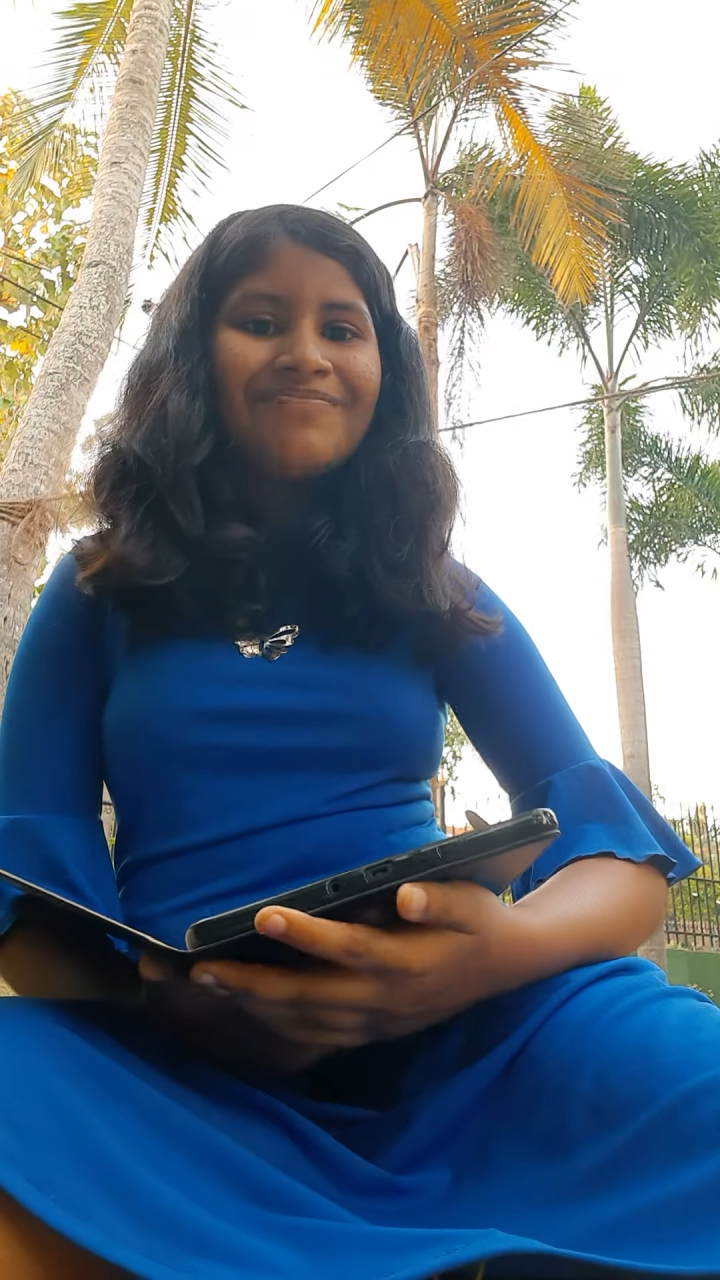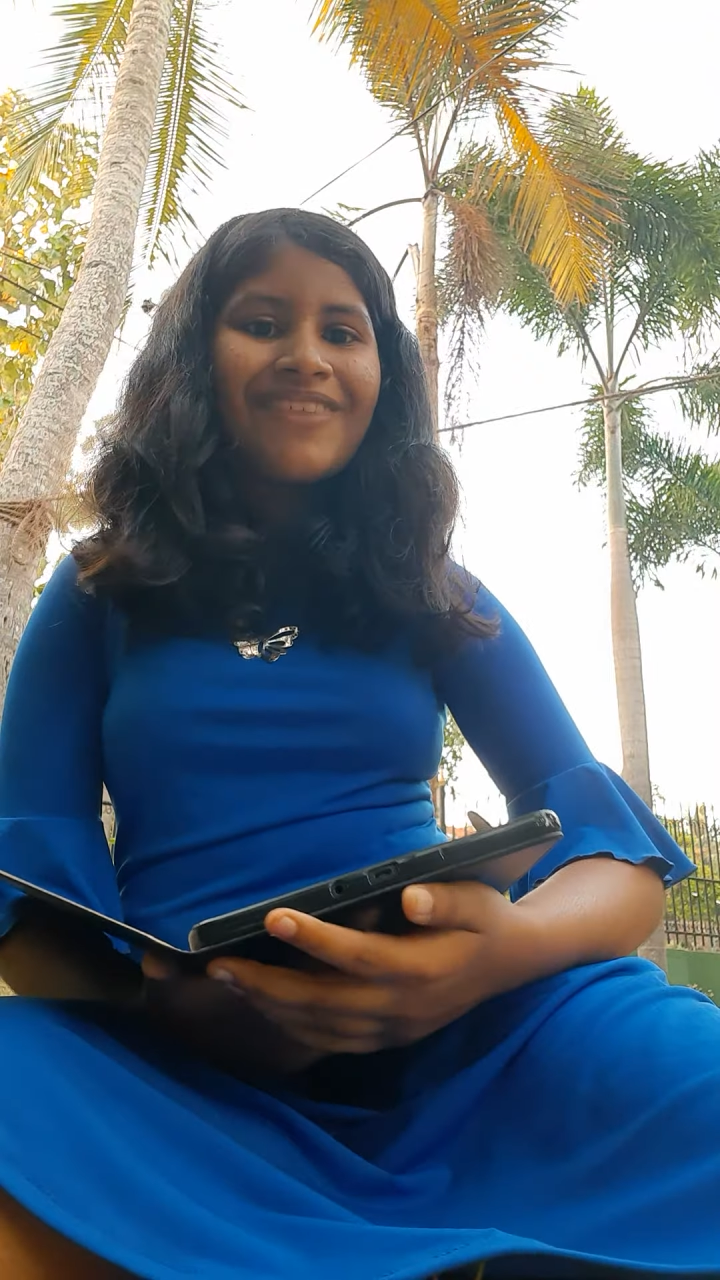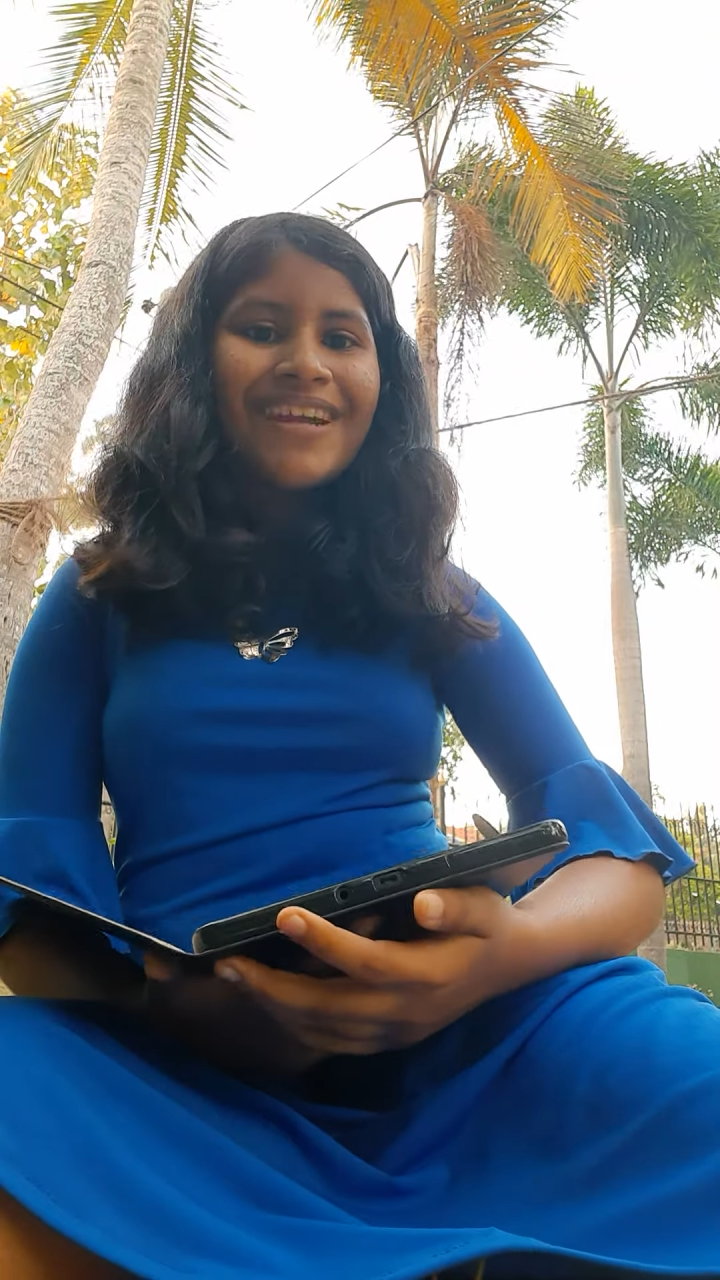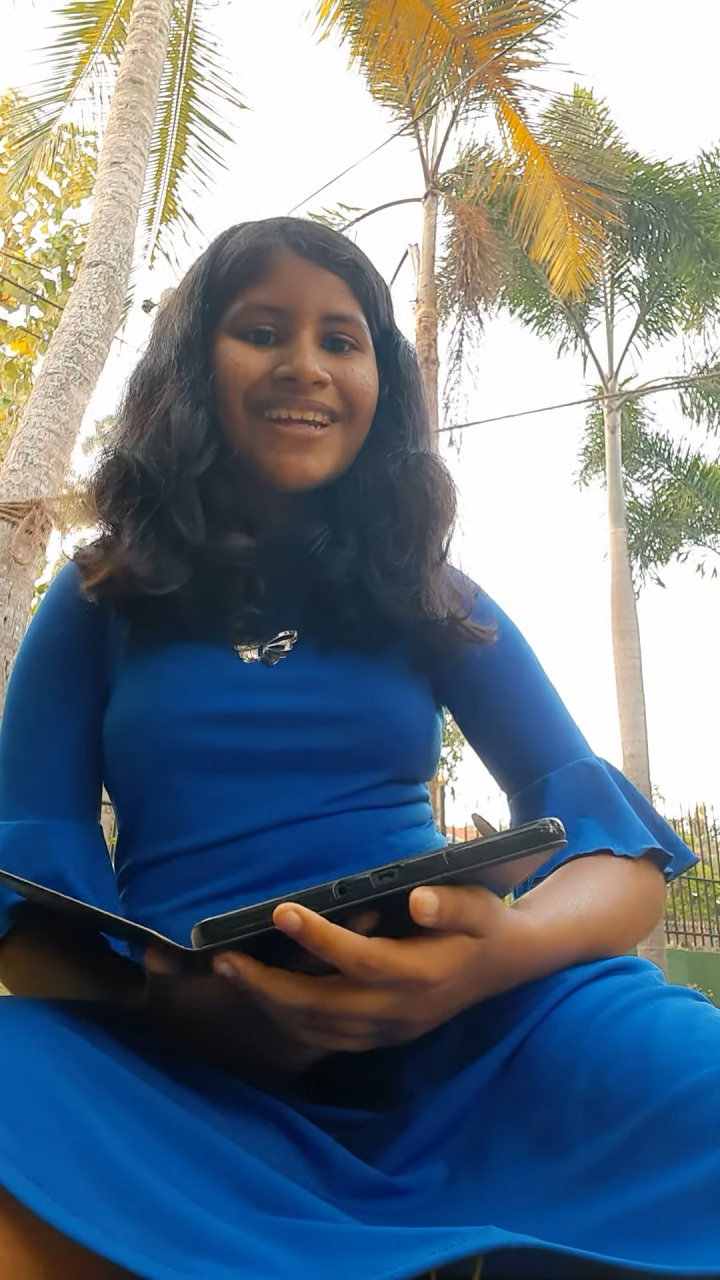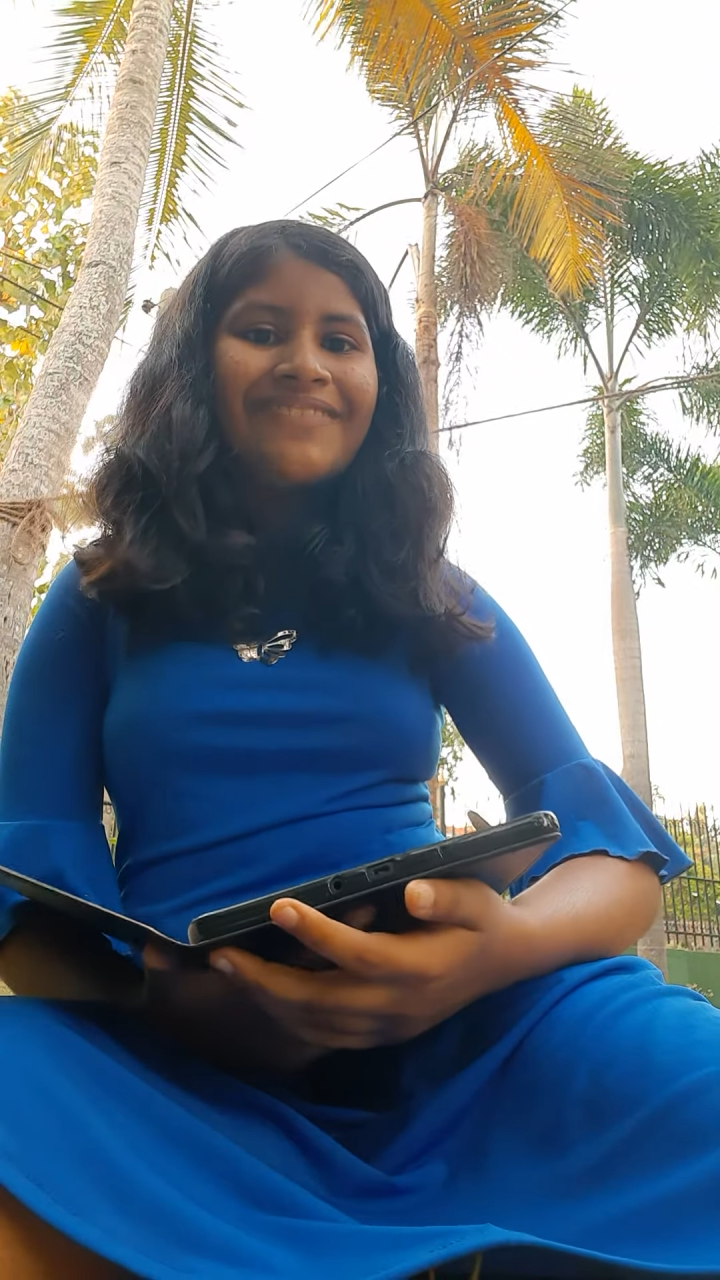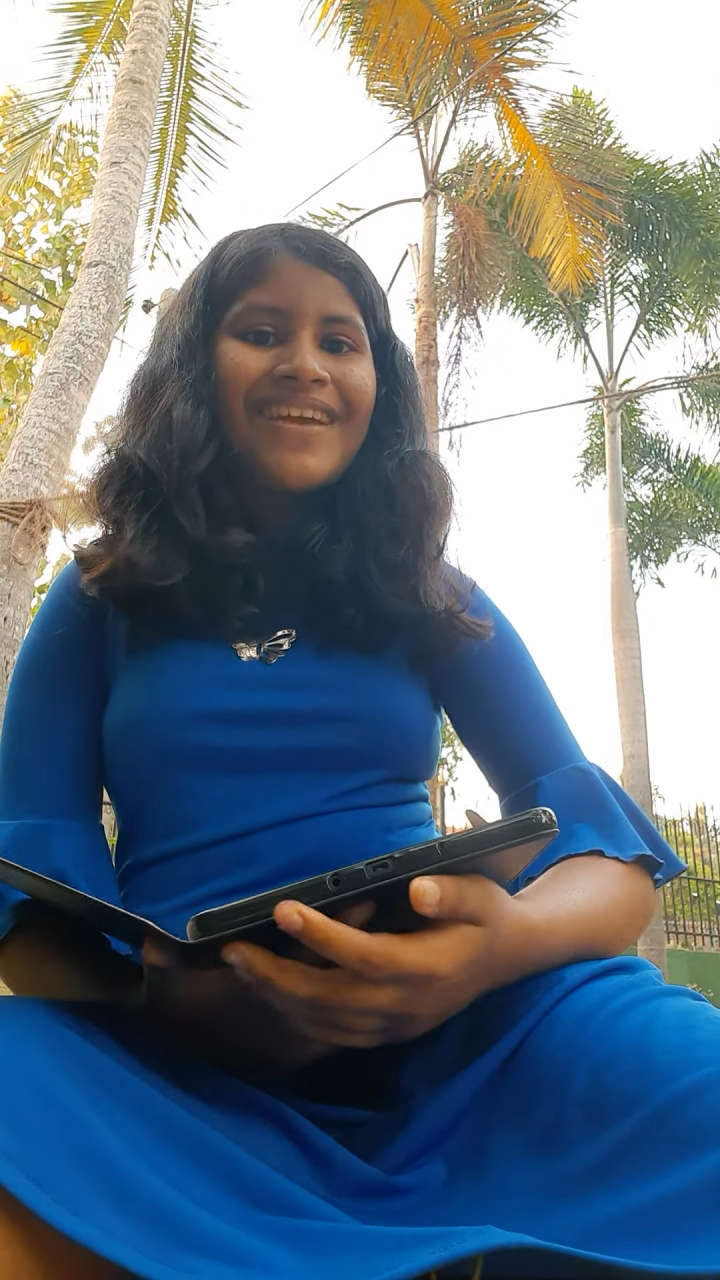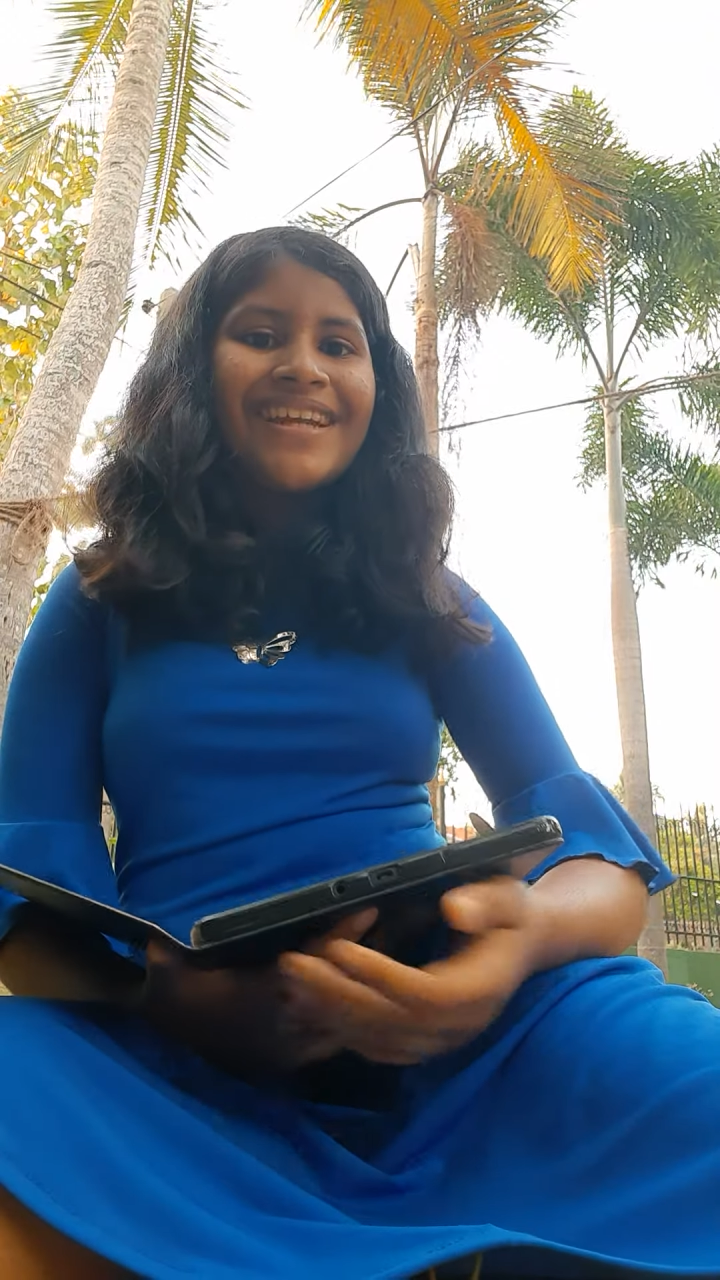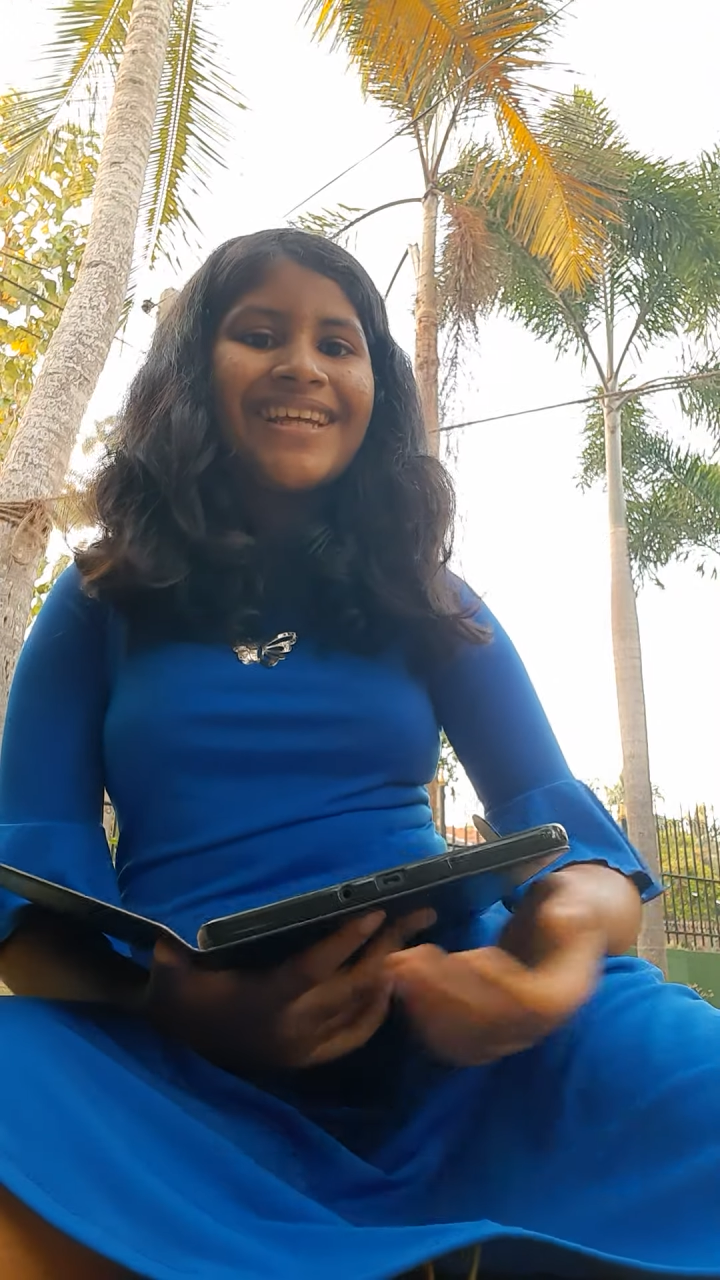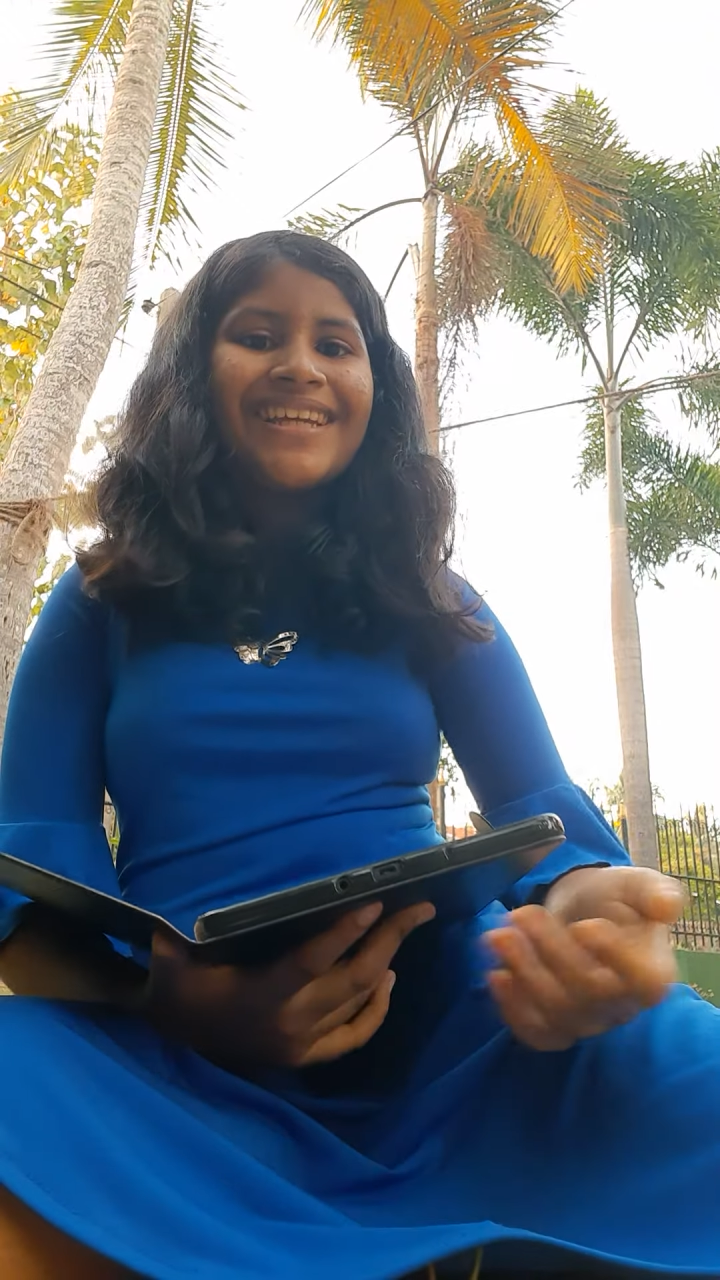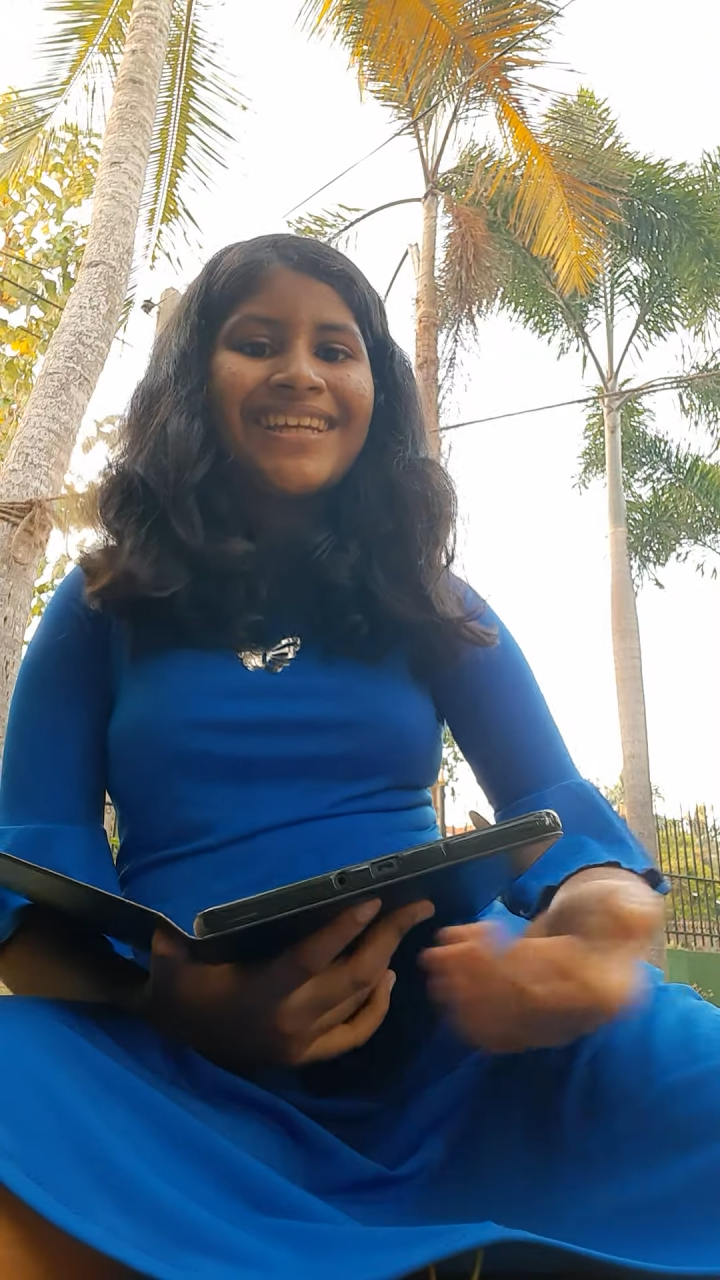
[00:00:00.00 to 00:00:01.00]

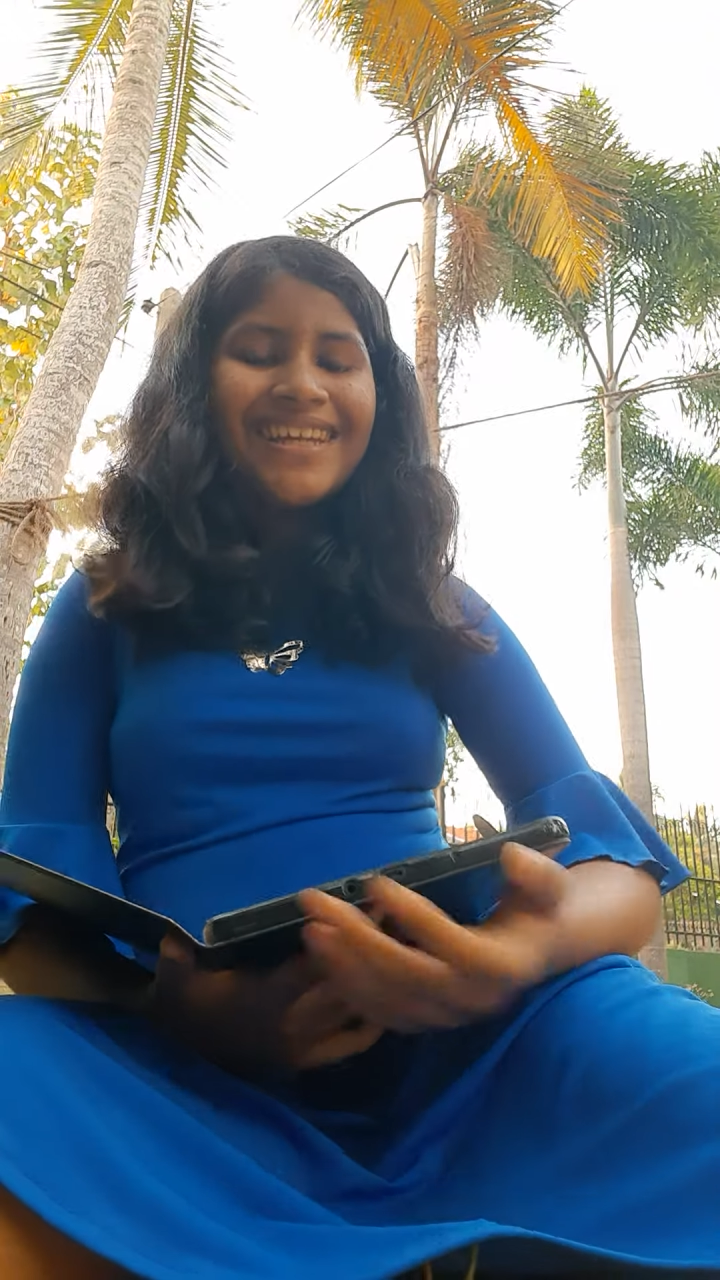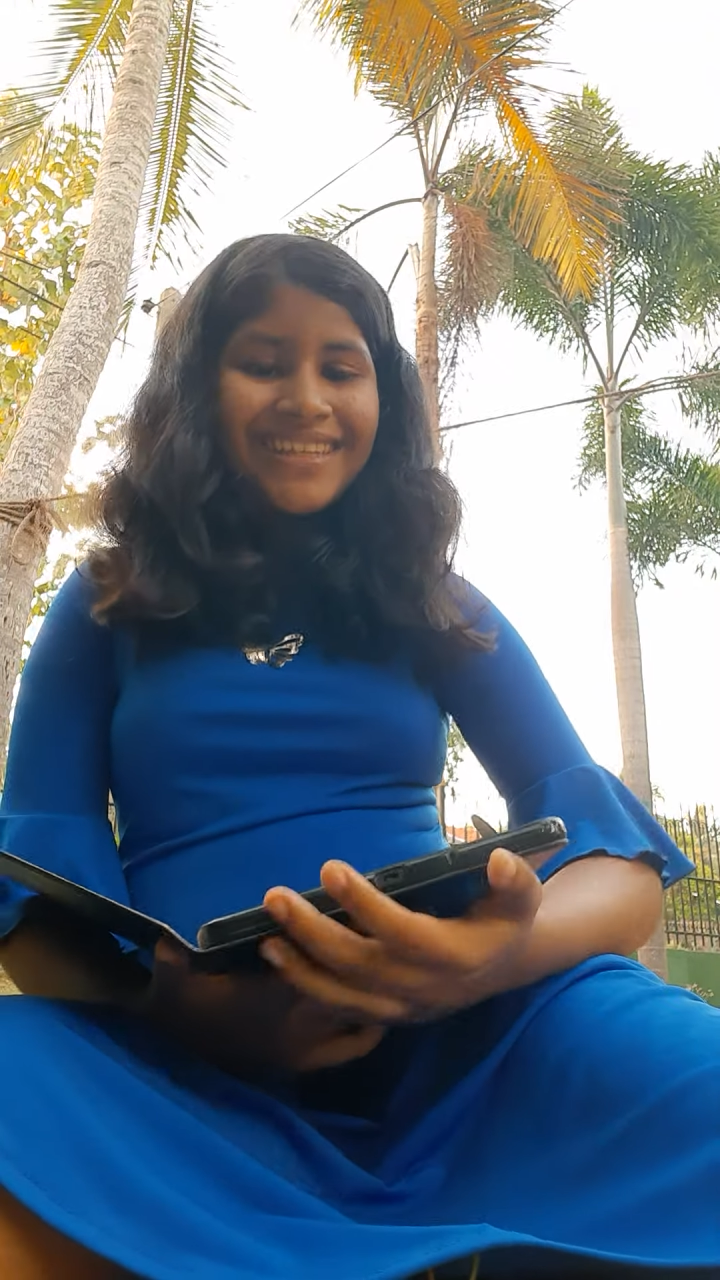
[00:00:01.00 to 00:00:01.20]
very